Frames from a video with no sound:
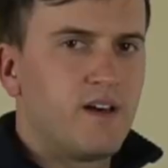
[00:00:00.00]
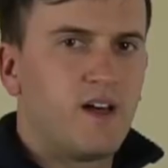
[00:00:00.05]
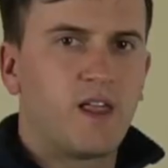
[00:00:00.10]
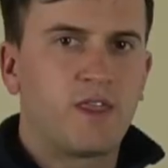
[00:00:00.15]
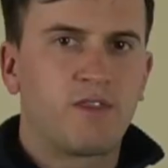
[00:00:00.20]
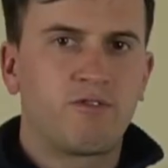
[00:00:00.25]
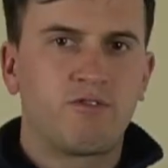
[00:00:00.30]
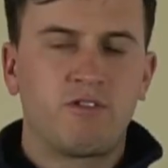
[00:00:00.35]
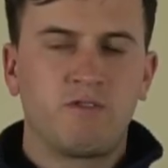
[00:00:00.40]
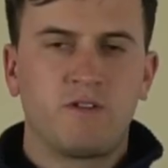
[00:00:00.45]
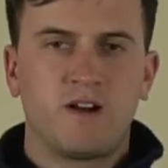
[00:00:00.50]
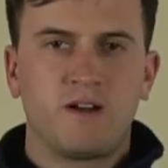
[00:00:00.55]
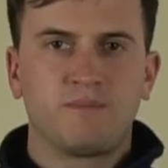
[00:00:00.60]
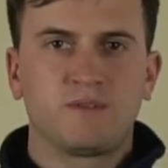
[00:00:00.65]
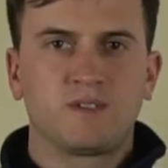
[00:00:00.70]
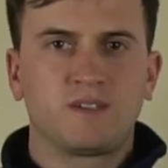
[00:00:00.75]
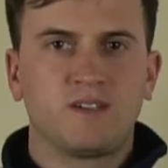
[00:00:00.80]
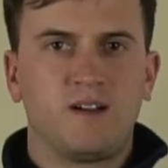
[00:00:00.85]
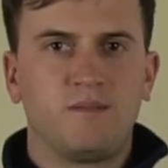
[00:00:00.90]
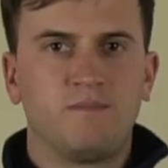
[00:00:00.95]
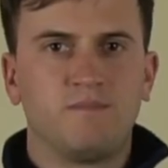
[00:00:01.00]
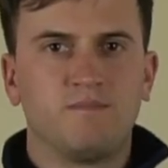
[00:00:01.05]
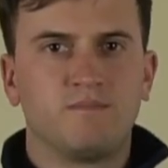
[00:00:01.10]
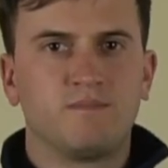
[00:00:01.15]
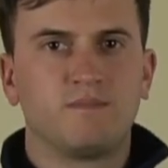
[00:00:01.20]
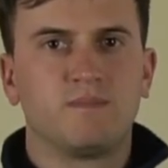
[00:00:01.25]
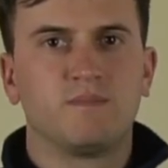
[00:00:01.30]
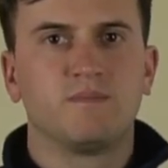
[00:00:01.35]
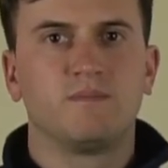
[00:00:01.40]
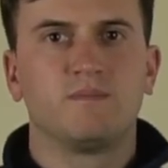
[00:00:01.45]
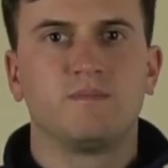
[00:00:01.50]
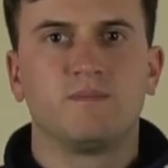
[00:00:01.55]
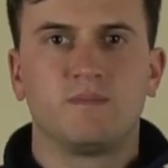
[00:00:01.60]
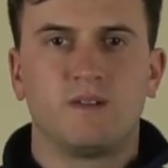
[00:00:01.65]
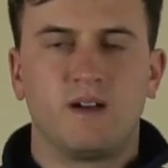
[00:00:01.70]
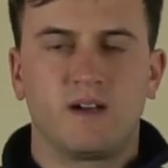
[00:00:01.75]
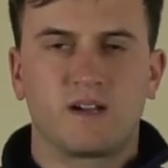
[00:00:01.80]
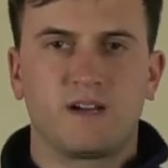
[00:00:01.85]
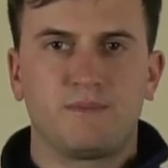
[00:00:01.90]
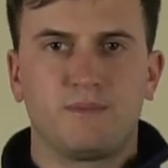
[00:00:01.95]
I'll throw up
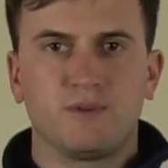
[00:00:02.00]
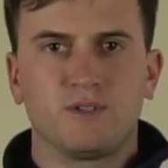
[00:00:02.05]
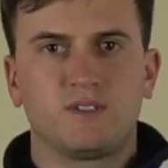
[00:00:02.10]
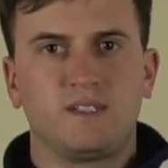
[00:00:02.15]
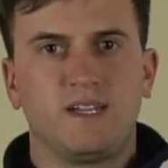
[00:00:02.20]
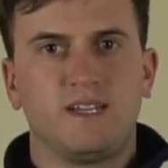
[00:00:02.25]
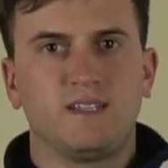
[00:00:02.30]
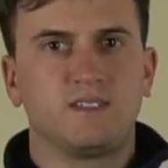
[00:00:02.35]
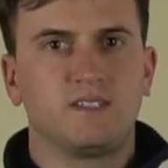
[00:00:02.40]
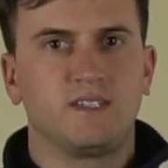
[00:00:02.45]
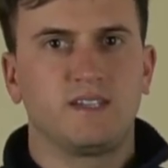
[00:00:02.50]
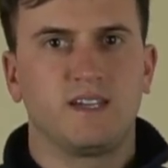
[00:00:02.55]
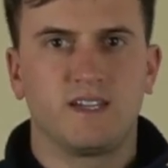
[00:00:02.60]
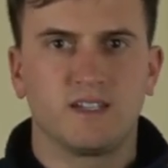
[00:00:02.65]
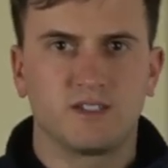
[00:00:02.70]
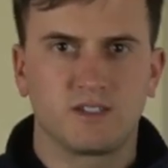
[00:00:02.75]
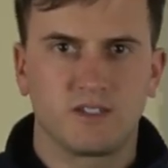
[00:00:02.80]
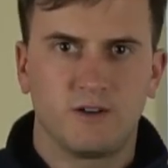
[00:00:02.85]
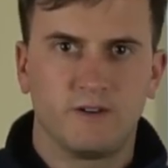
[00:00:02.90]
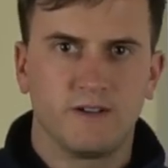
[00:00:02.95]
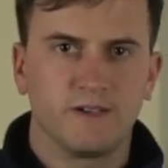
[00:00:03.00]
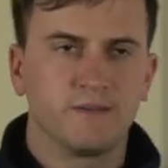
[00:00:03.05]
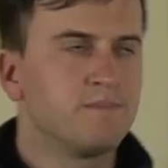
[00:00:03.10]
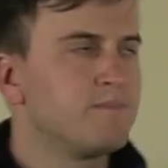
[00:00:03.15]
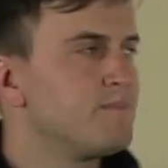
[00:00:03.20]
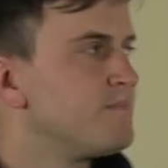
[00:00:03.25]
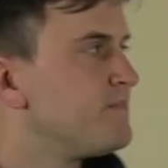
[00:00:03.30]
a couple states to get us going.